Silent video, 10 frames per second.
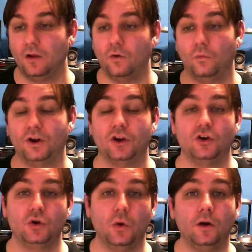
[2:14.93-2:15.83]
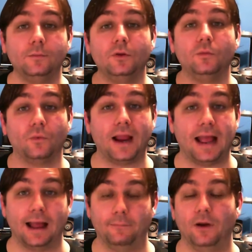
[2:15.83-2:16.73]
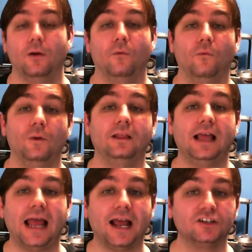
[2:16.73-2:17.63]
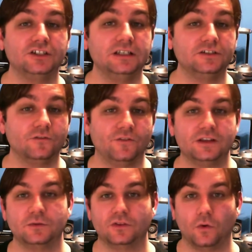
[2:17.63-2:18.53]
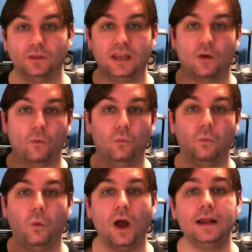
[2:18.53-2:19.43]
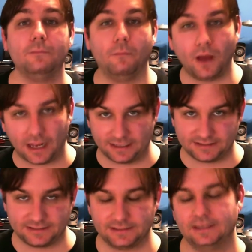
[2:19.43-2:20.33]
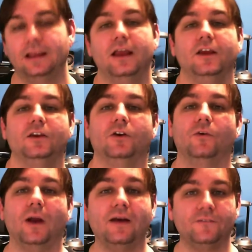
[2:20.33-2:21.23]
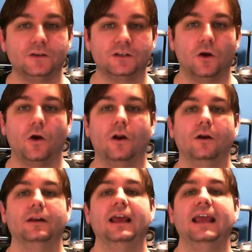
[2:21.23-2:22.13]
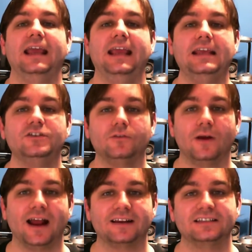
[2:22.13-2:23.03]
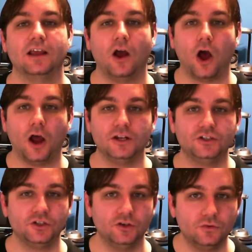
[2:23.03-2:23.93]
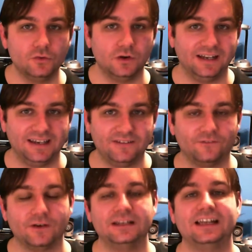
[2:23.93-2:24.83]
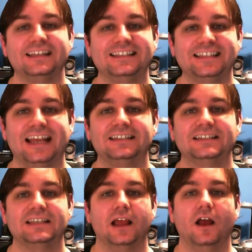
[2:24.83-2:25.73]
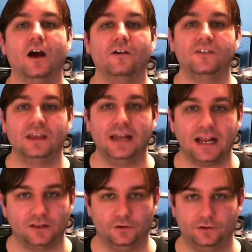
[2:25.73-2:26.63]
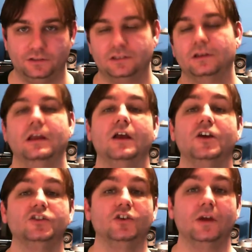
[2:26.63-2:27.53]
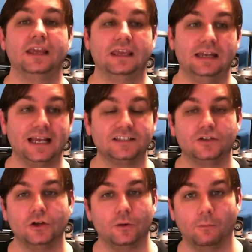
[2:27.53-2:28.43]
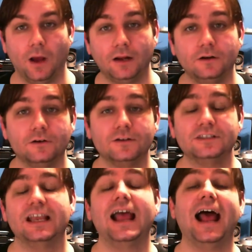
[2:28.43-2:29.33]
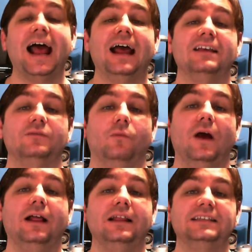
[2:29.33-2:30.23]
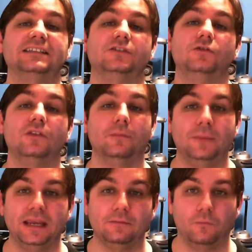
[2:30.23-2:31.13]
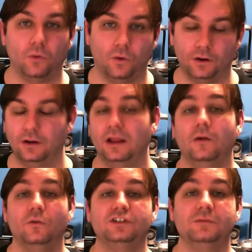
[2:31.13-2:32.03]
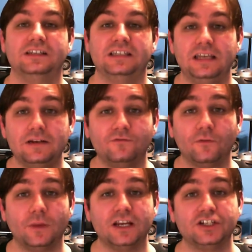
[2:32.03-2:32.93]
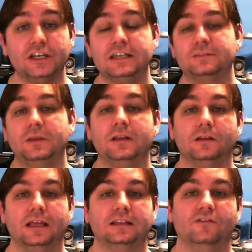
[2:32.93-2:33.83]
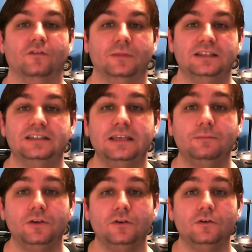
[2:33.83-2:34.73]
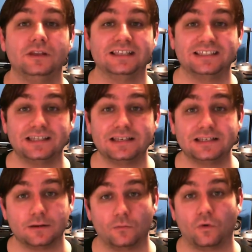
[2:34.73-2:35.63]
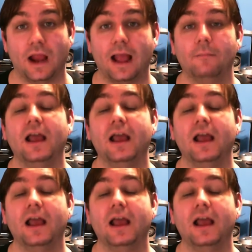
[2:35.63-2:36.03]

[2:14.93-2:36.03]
where your normal RAM will actually interface with only one bus. Your graphics card interacts on two different sets of connectors. So it connects to your monitors as well as to the main board, which means information is being collected from the CPU, the system RAM,